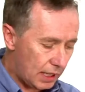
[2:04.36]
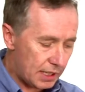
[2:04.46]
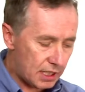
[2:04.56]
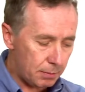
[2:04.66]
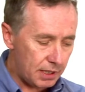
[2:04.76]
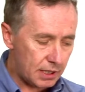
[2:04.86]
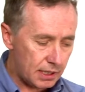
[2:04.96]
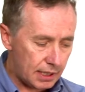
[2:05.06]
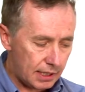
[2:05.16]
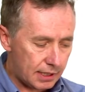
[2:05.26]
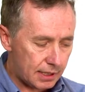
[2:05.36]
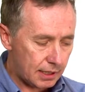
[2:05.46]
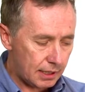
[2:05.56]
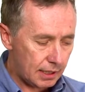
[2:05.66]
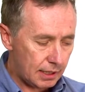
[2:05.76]
In some instances,
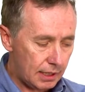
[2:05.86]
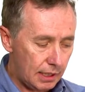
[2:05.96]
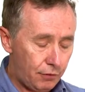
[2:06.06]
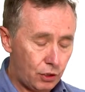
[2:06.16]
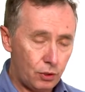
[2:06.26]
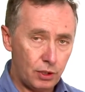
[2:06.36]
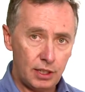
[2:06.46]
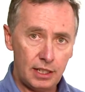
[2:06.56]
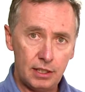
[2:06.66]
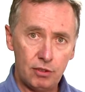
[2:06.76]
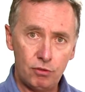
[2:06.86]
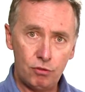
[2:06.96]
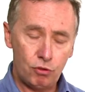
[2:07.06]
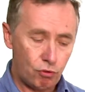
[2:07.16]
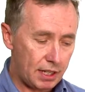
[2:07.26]
if you're
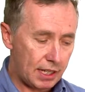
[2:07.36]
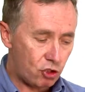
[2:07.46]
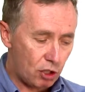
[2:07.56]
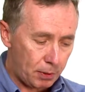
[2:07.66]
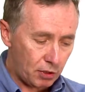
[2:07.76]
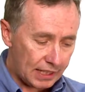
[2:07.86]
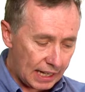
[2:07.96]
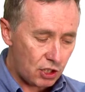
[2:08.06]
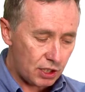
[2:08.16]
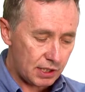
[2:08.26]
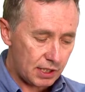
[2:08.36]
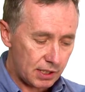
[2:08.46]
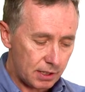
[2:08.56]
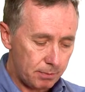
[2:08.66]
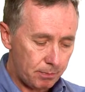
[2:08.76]
running a drip irrigation
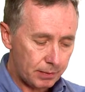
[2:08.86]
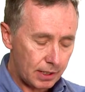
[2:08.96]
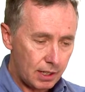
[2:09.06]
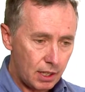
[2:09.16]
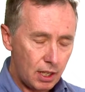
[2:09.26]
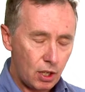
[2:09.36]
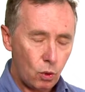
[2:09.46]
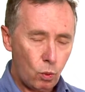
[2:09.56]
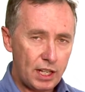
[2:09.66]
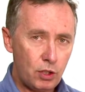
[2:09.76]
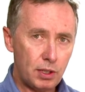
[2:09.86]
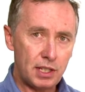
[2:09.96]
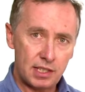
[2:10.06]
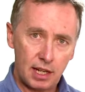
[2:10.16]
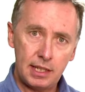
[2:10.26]
system, when you are
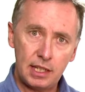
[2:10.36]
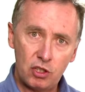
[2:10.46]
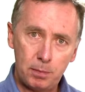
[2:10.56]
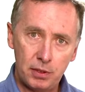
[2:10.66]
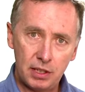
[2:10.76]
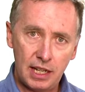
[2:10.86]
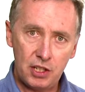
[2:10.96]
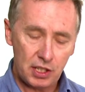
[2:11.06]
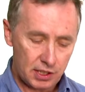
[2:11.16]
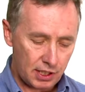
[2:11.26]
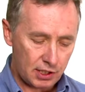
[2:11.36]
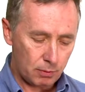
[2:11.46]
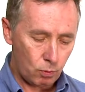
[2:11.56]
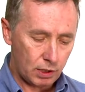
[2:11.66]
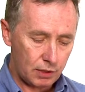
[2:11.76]
designing a drip irrigation
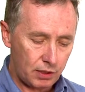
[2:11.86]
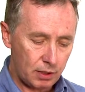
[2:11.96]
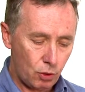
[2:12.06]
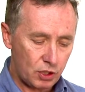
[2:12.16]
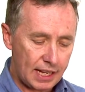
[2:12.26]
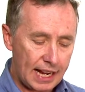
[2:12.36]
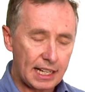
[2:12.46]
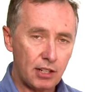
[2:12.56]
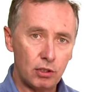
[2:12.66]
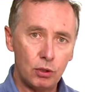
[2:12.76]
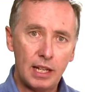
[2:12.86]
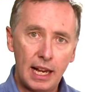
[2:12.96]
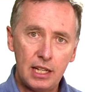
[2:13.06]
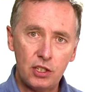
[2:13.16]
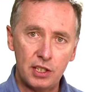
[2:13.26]
system, one of the most accurate
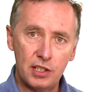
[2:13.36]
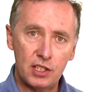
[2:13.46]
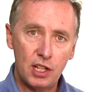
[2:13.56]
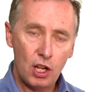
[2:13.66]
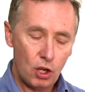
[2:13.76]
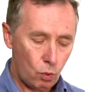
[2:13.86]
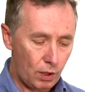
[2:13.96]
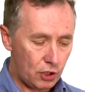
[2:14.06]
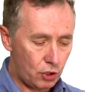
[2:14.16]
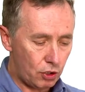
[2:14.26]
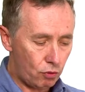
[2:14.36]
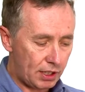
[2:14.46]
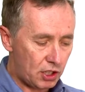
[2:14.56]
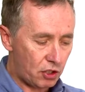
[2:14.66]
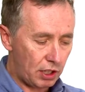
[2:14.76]
locations when you're
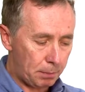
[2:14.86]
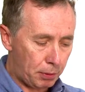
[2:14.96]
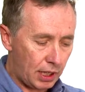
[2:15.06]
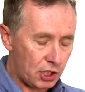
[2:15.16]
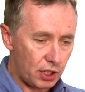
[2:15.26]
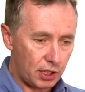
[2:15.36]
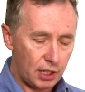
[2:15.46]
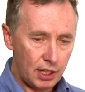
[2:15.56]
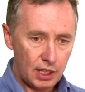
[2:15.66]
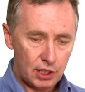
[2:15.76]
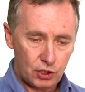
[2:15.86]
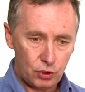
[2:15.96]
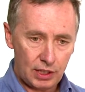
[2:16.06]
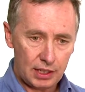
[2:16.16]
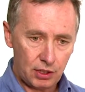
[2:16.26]
registering pressure
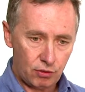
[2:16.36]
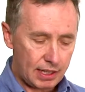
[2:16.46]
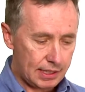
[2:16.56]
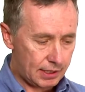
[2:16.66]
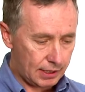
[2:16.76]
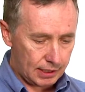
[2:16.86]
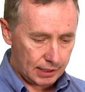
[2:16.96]
to get the right